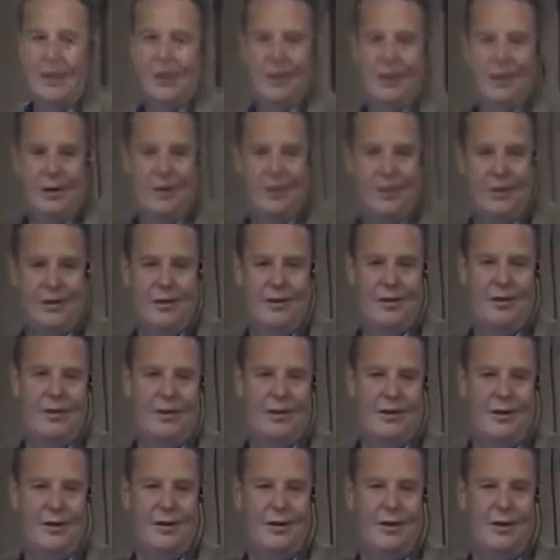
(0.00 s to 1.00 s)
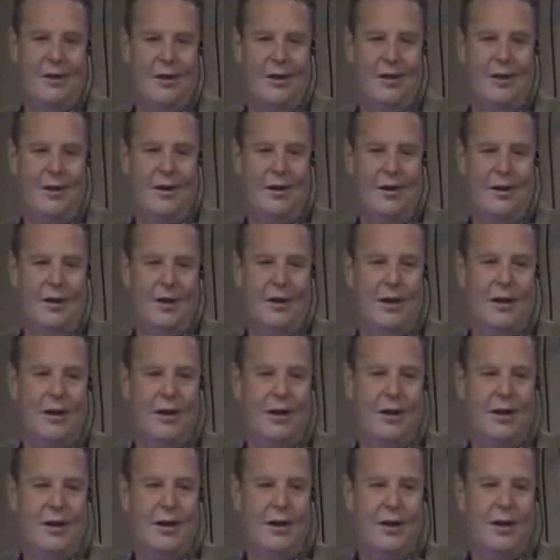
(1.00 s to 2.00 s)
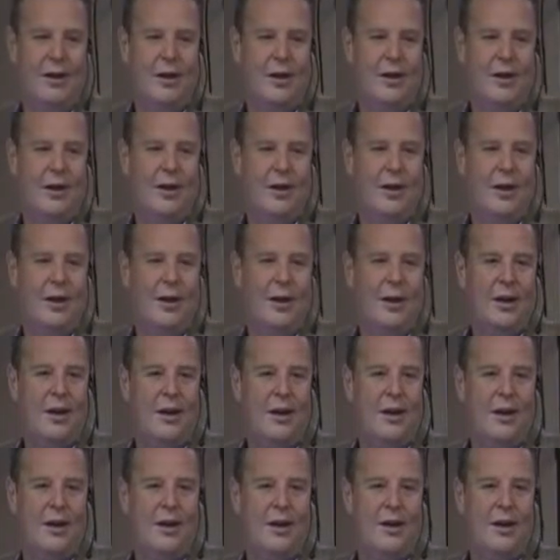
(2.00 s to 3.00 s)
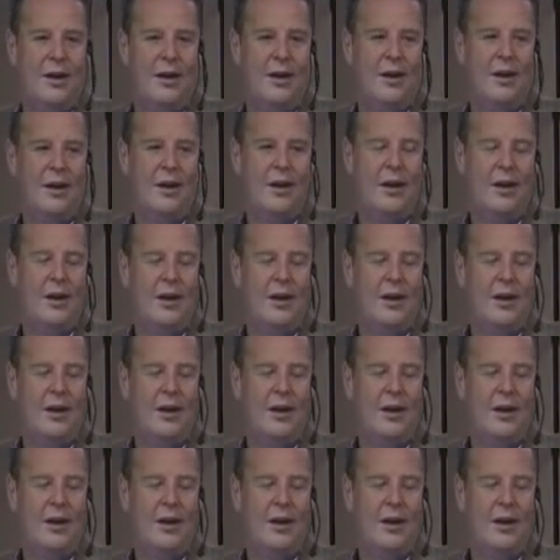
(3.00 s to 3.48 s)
(no one is talking)